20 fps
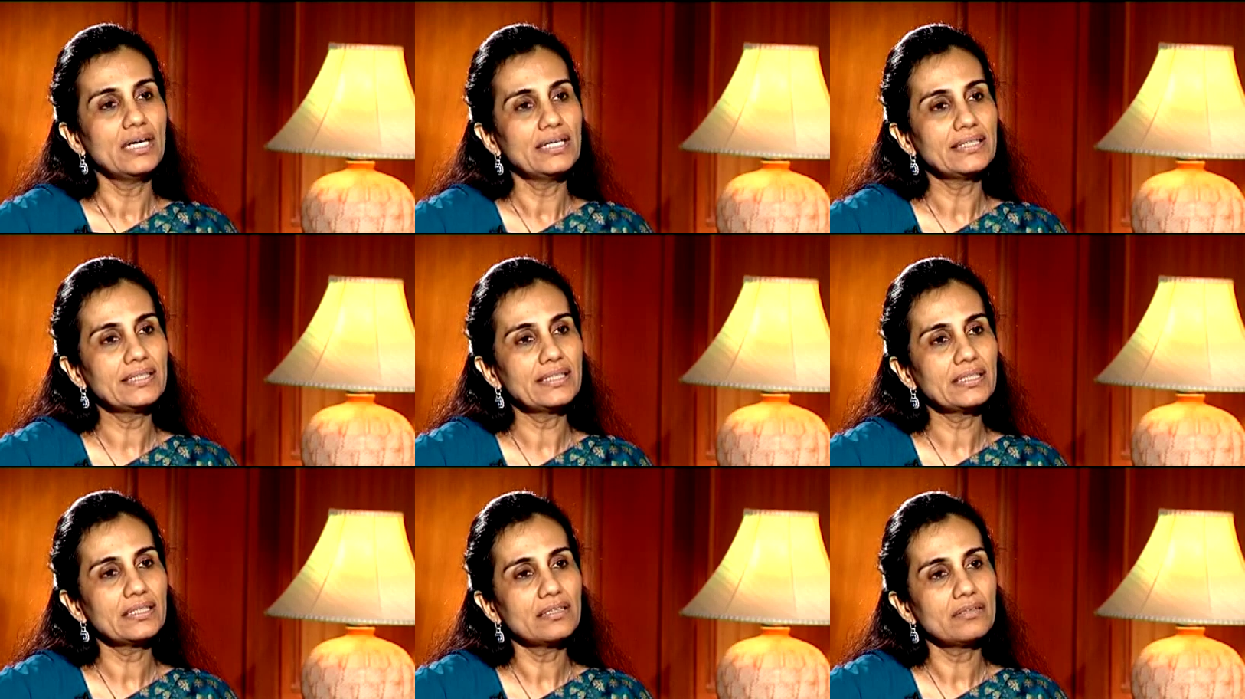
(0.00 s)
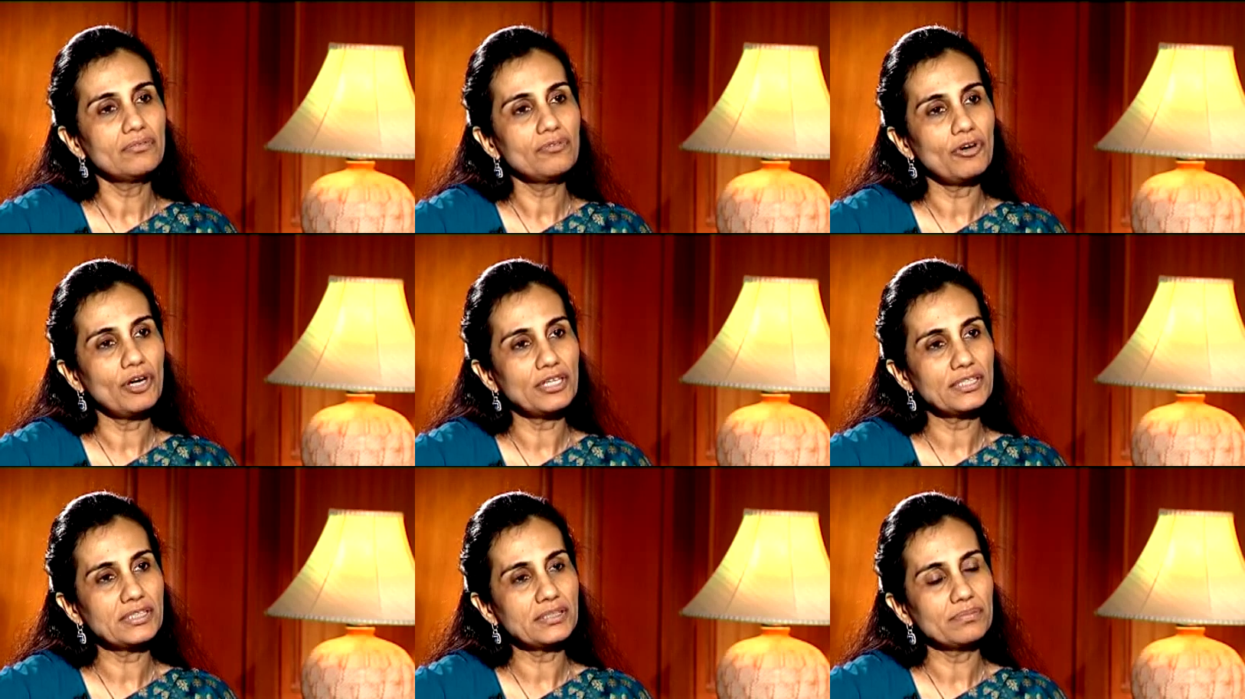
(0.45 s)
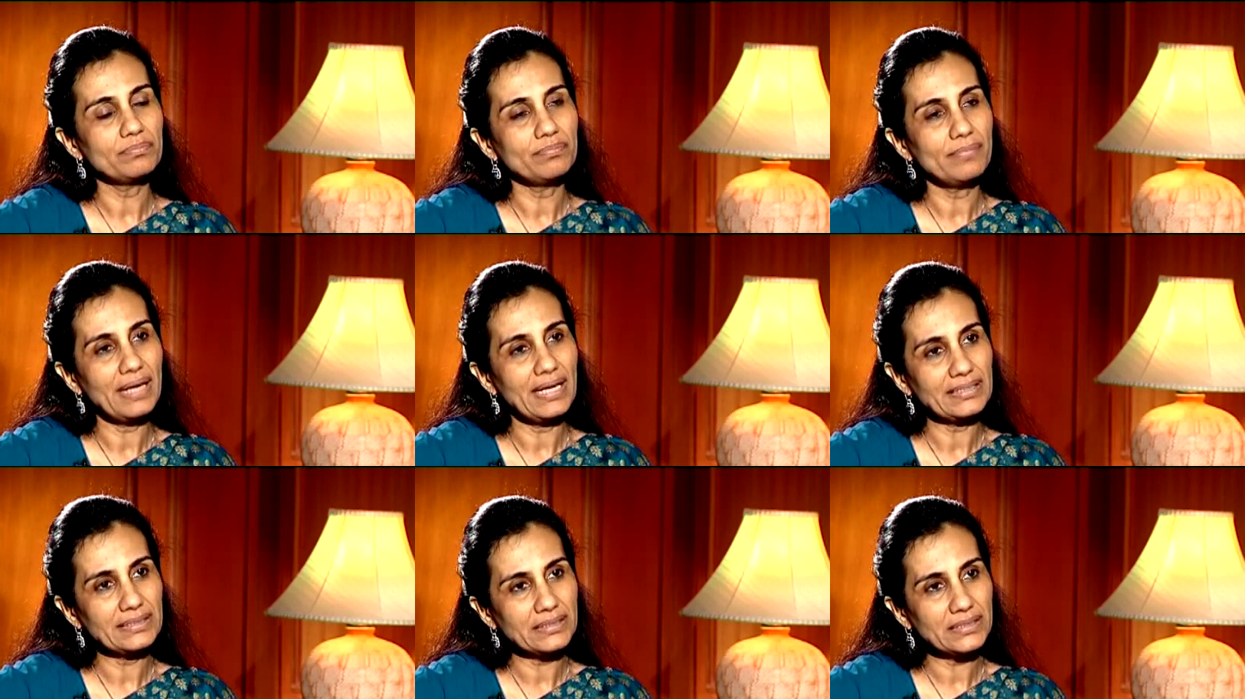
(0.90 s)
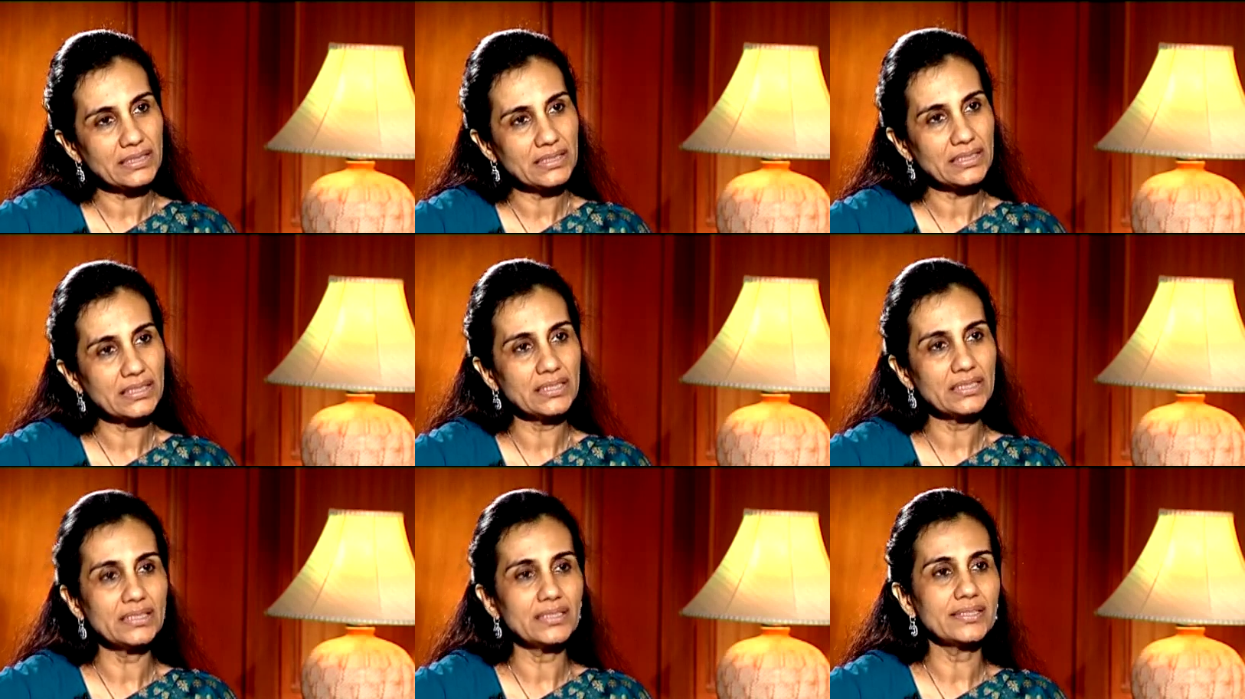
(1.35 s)
I think what
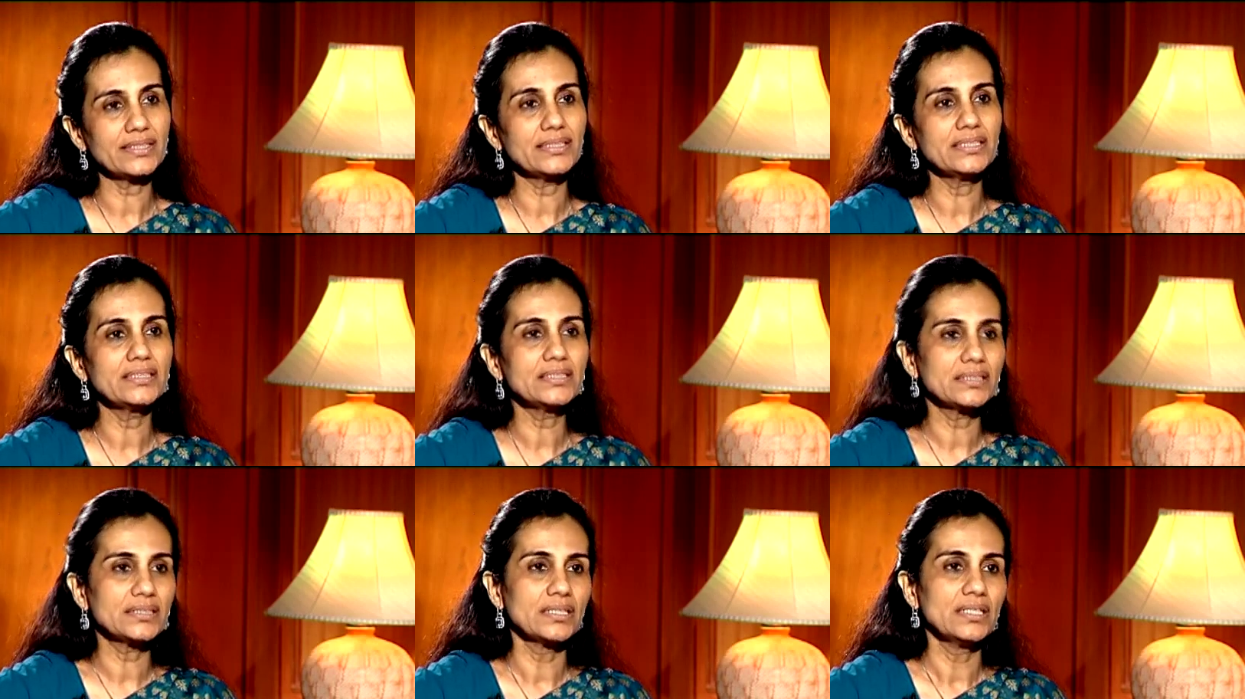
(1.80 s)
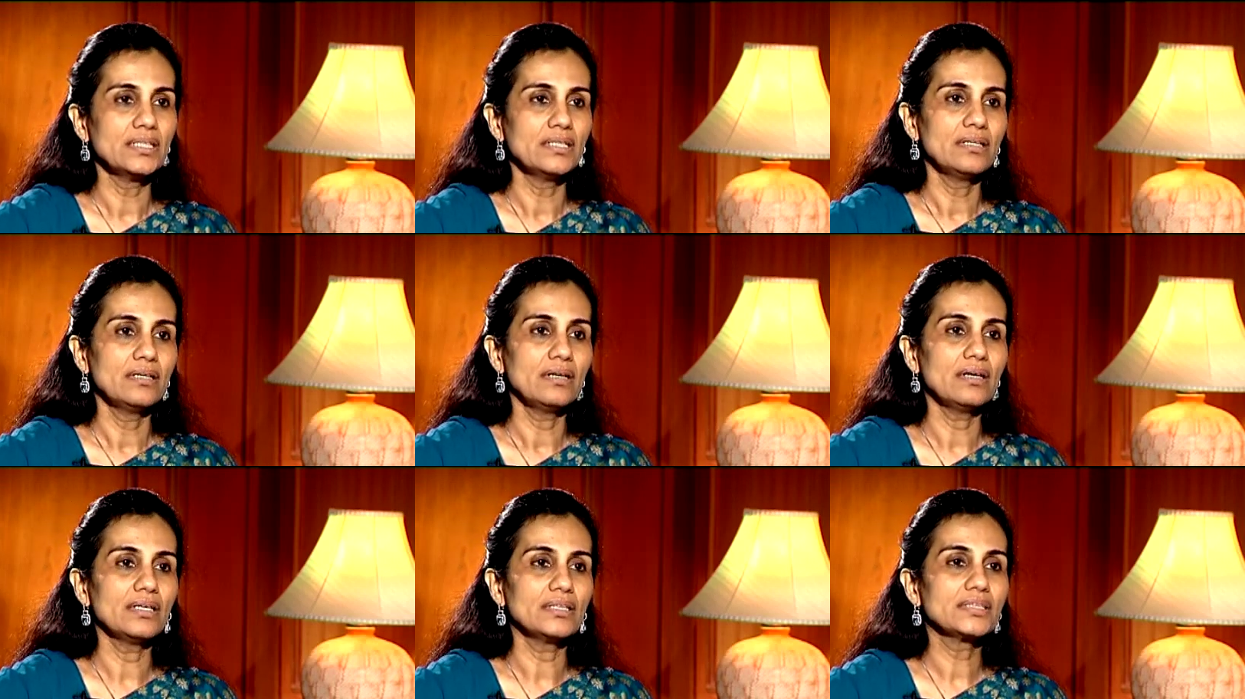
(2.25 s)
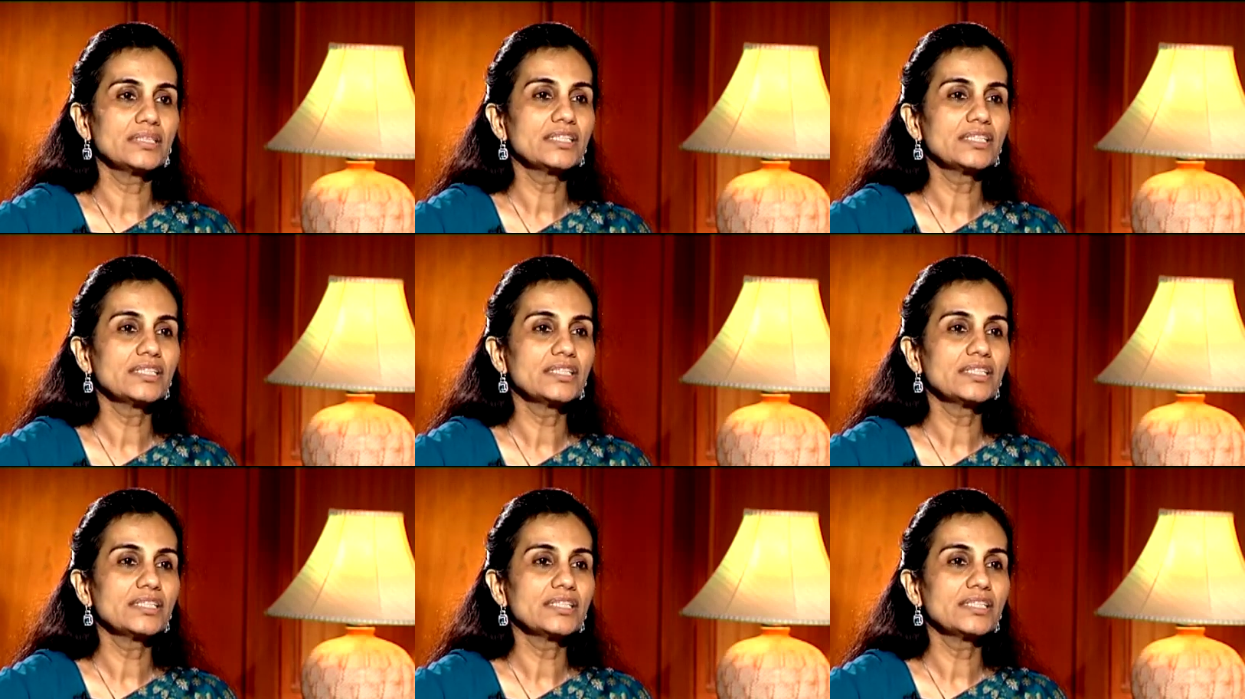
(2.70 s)
matters here is uh,